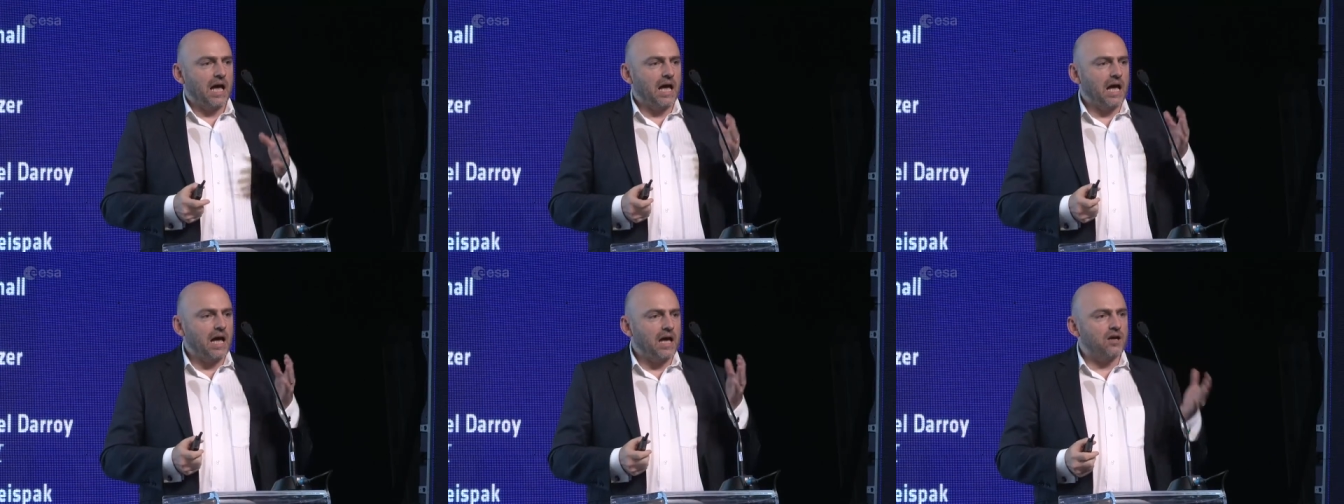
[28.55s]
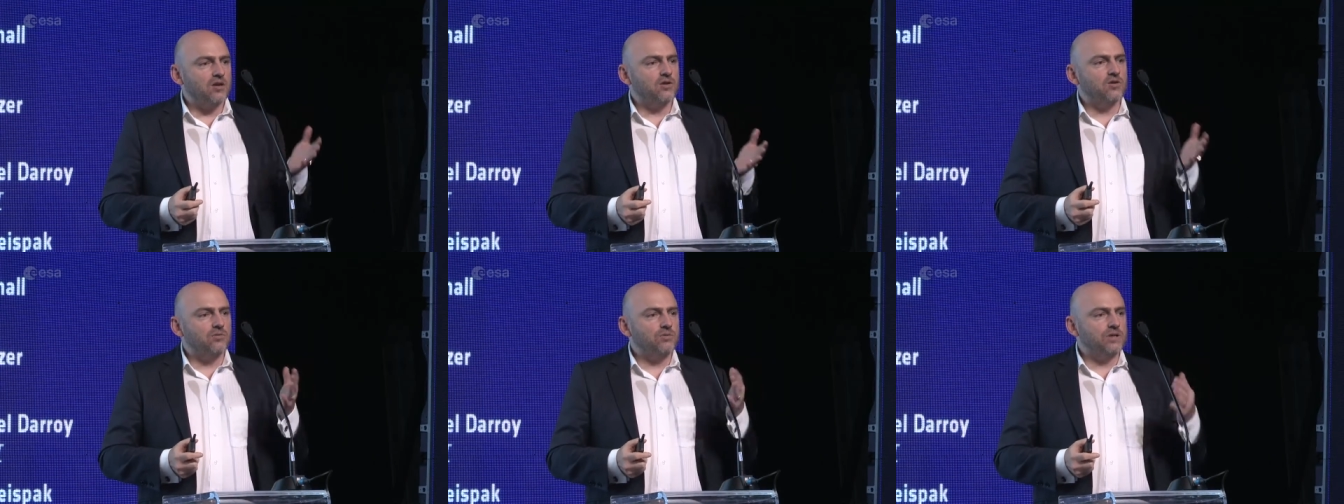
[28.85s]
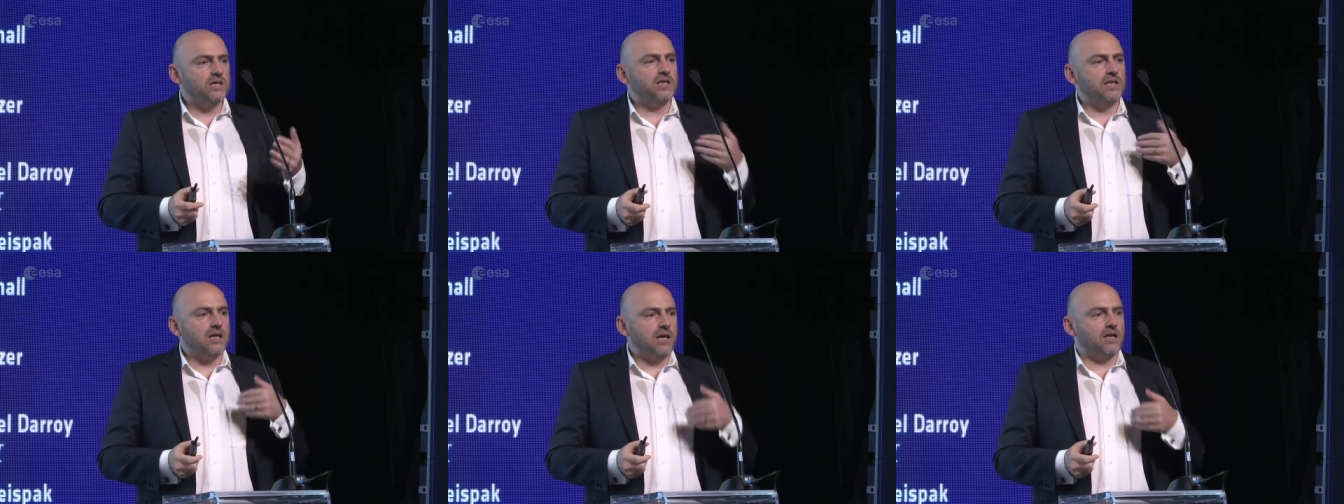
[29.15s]
how
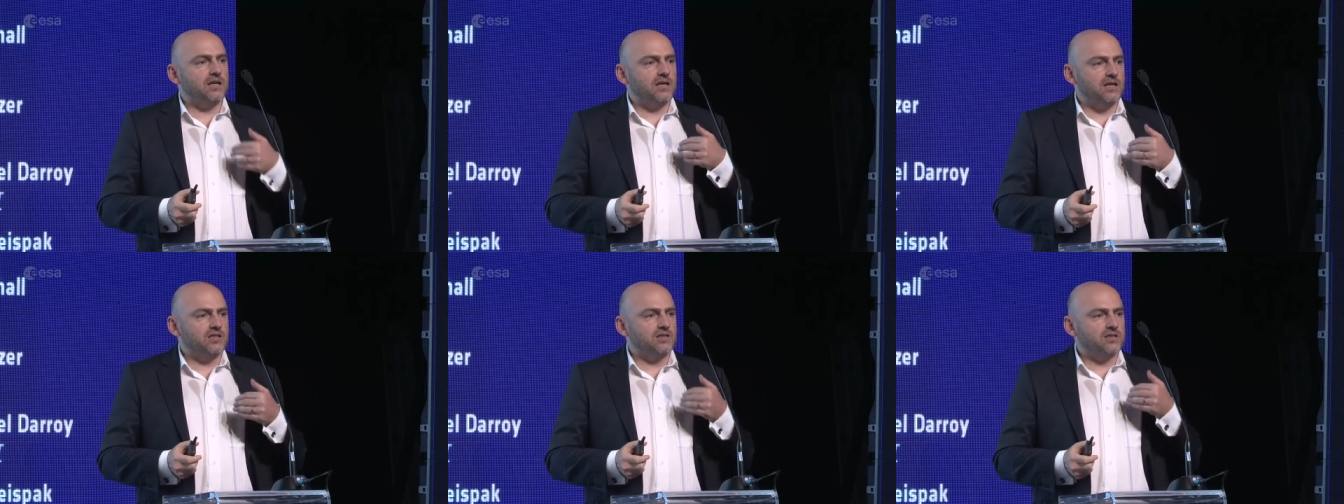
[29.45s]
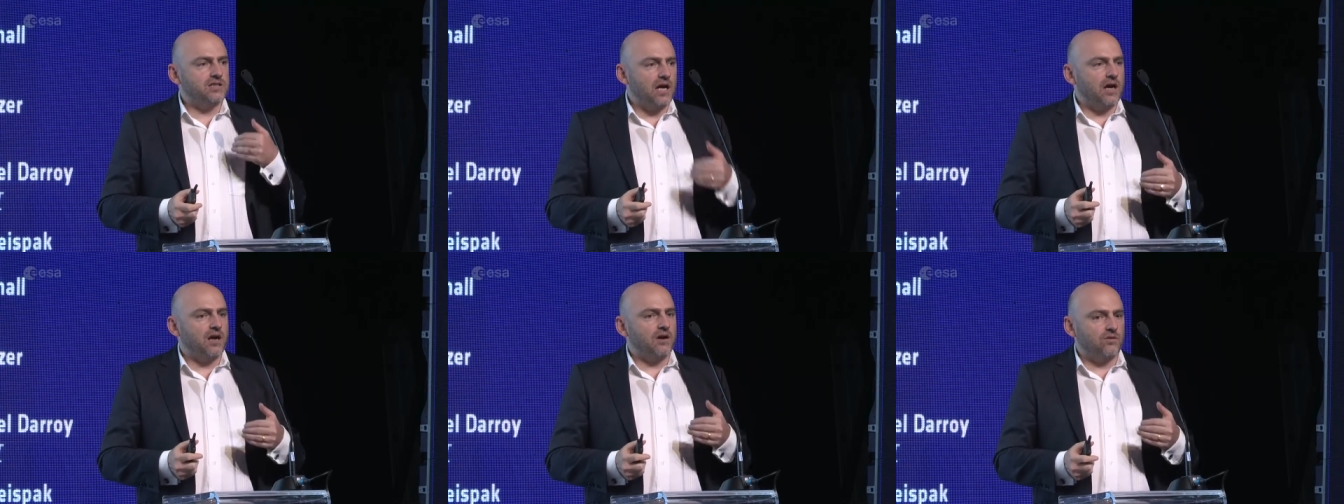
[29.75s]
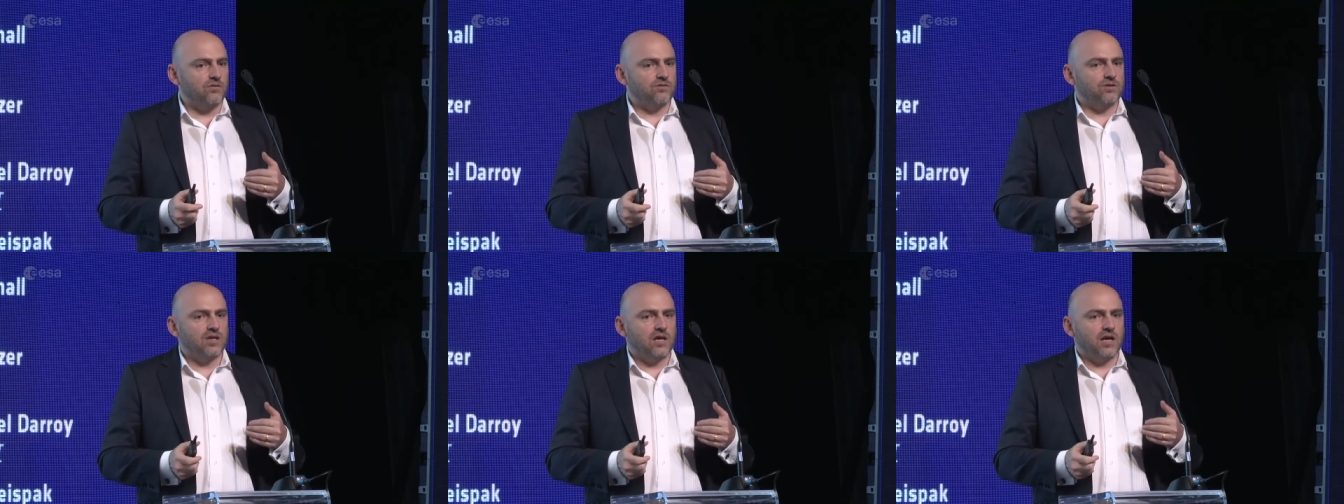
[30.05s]
do we get it
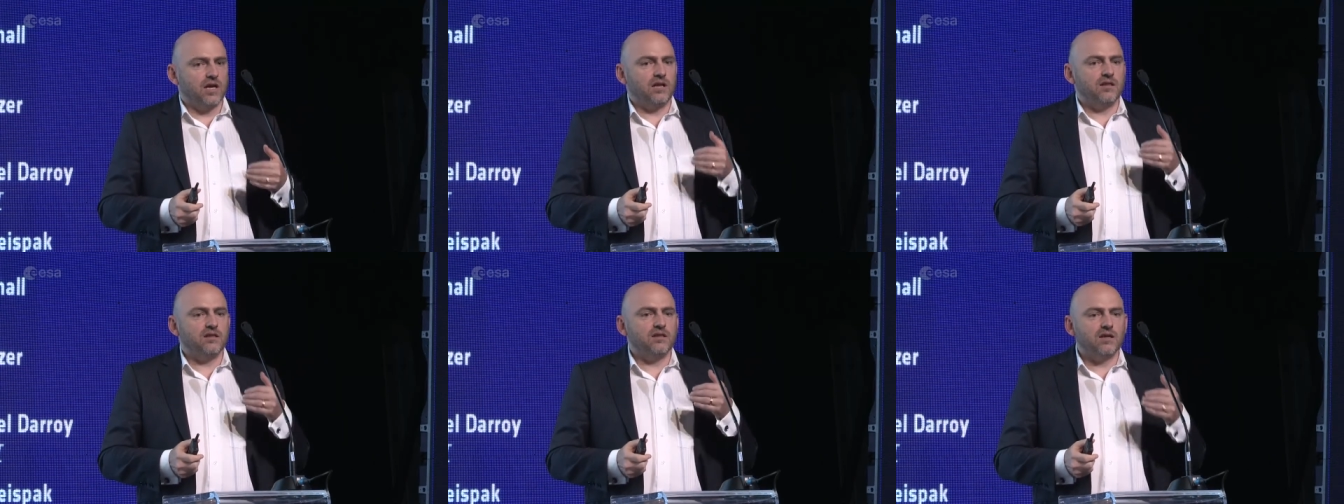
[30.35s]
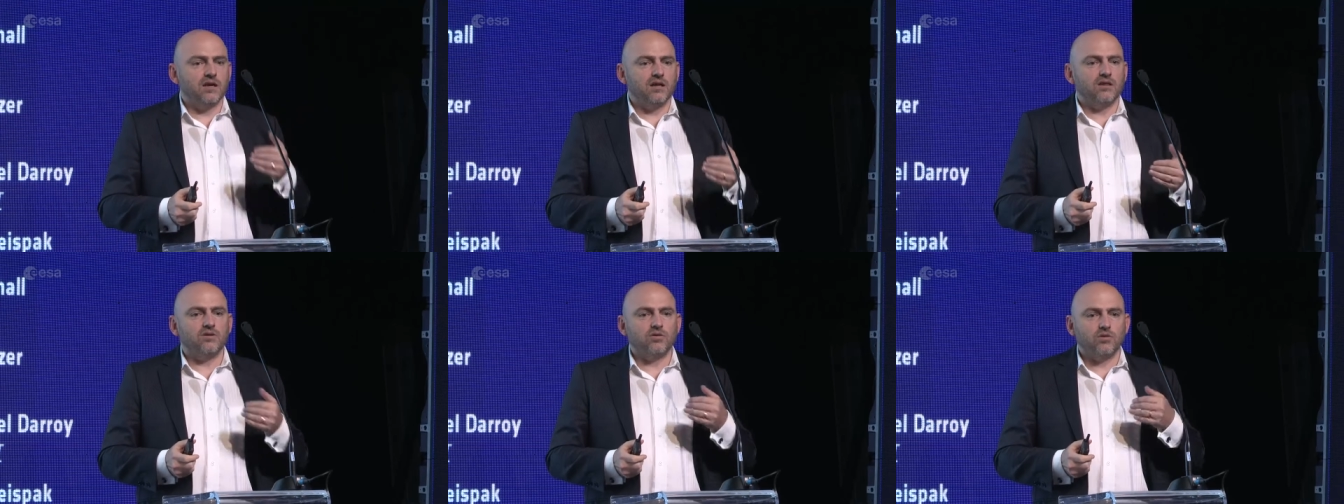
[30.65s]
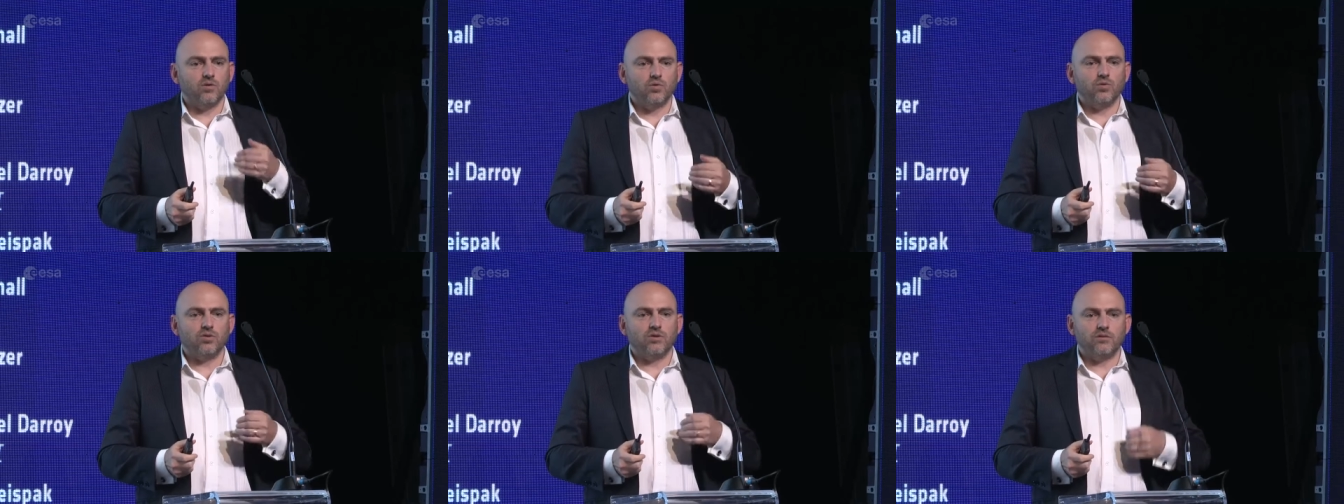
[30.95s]
down
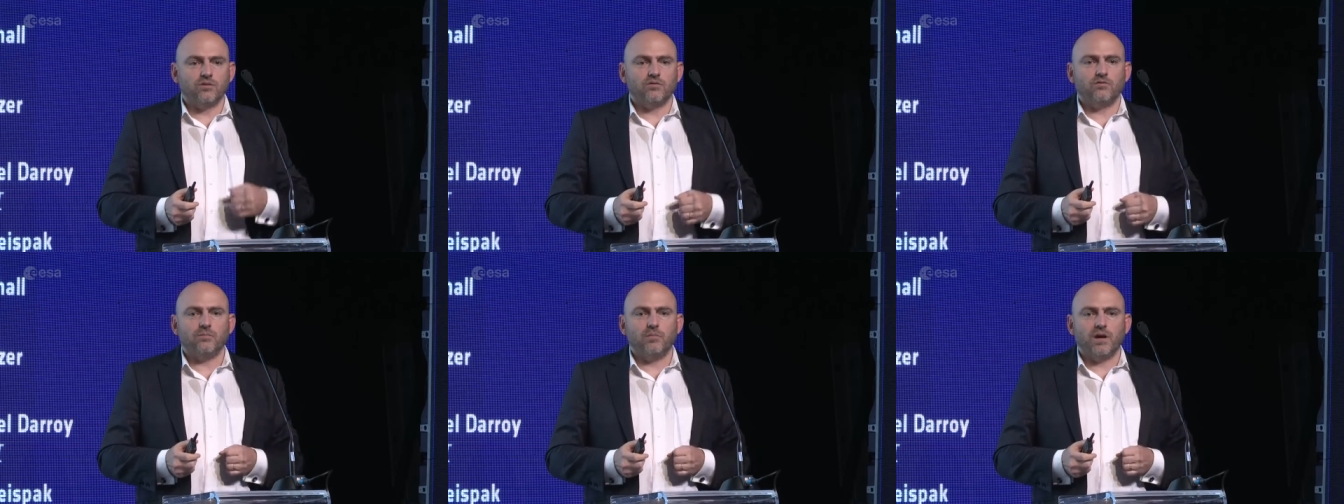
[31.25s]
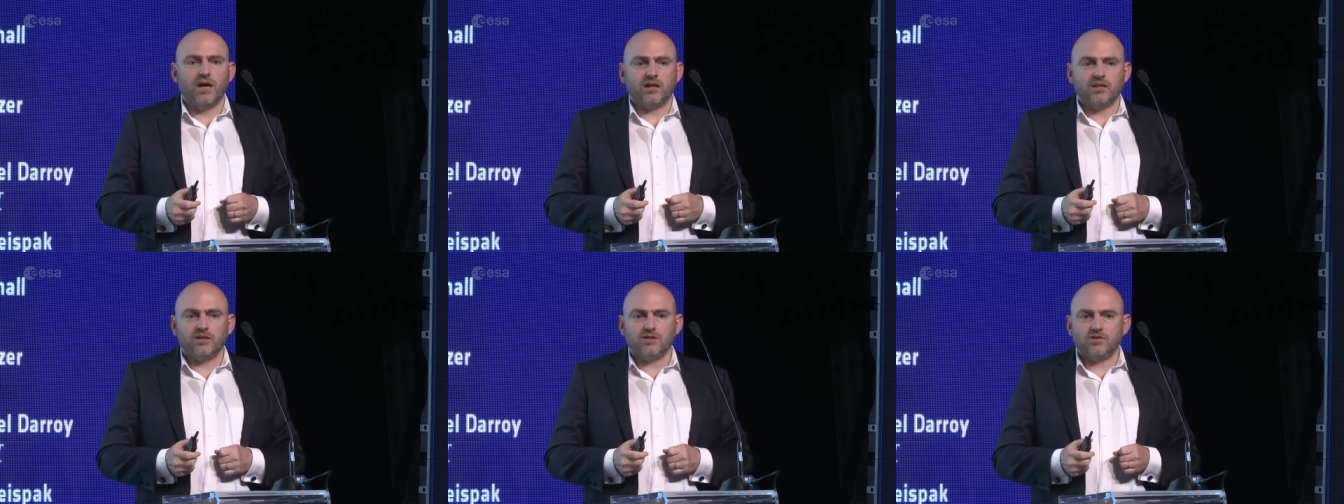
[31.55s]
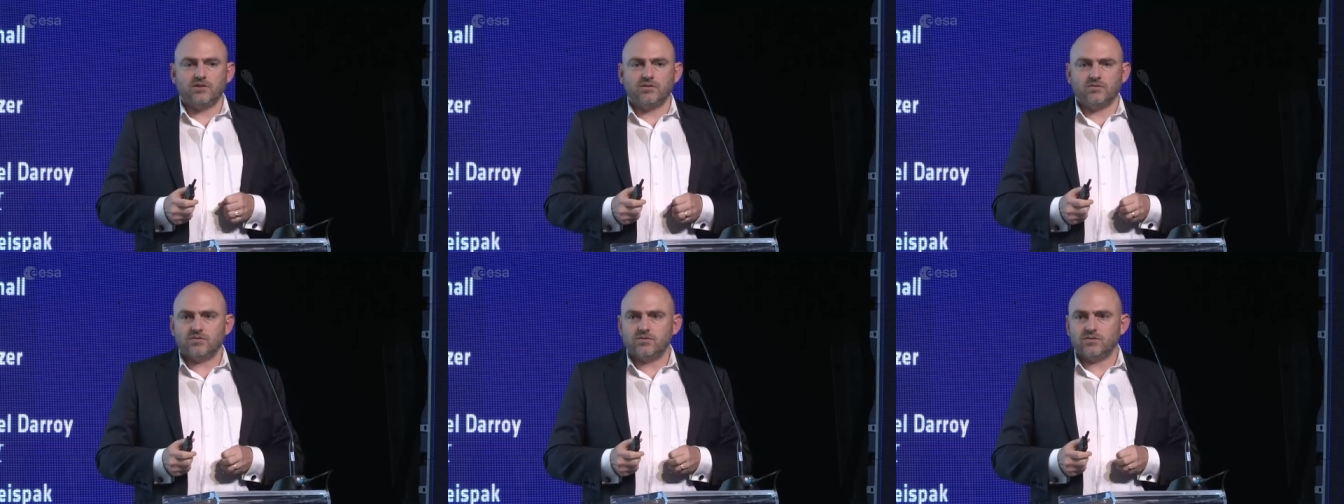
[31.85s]
another order of
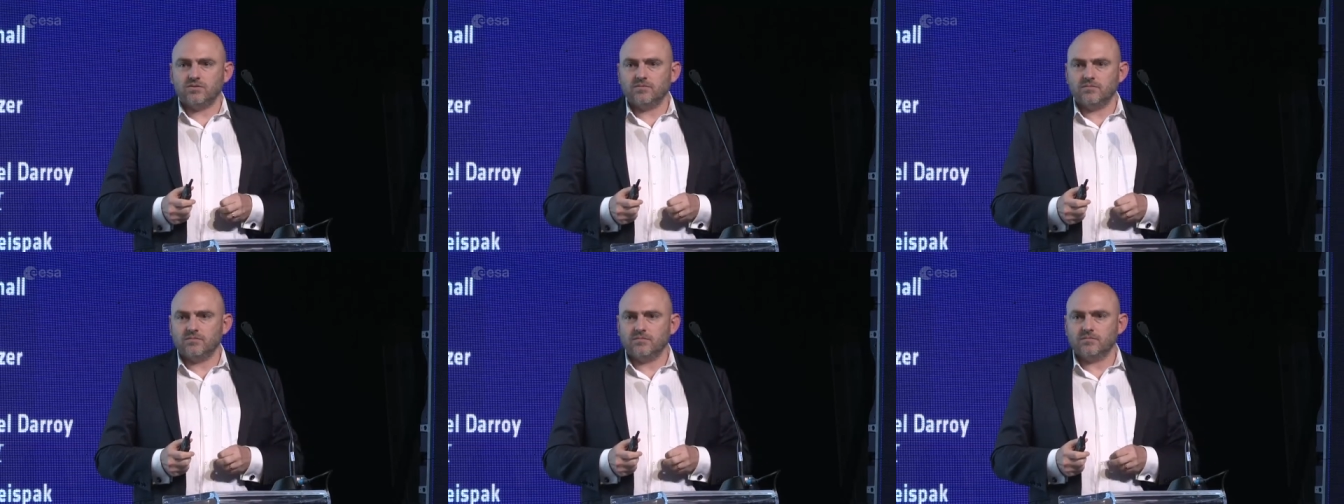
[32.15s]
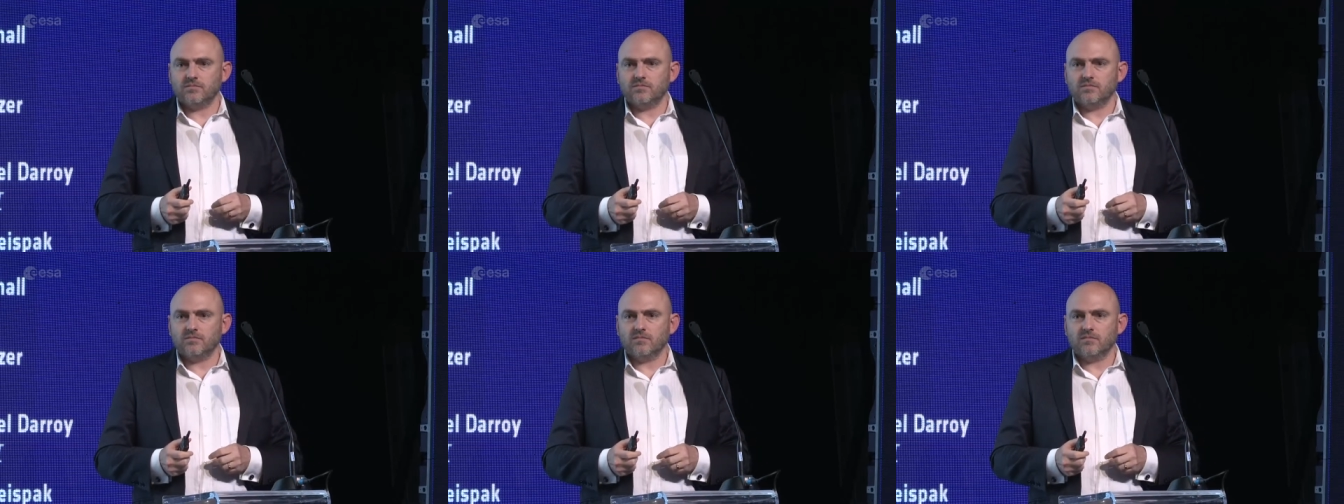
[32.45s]
magnitude?